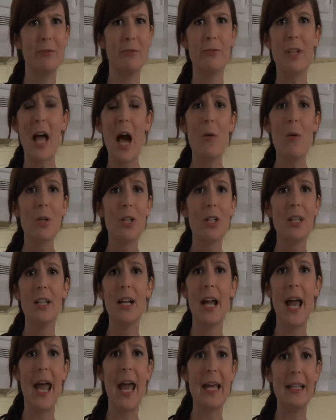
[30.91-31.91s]

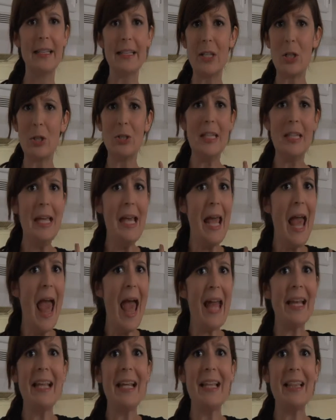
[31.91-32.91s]
flour, and literally
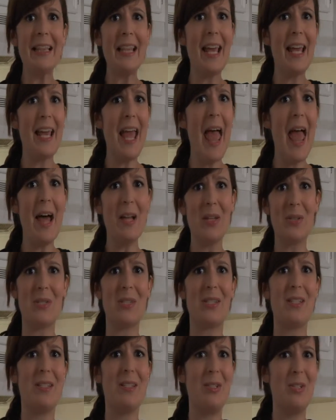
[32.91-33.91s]
anything
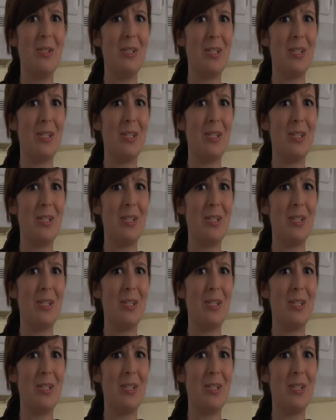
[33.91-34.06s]
else.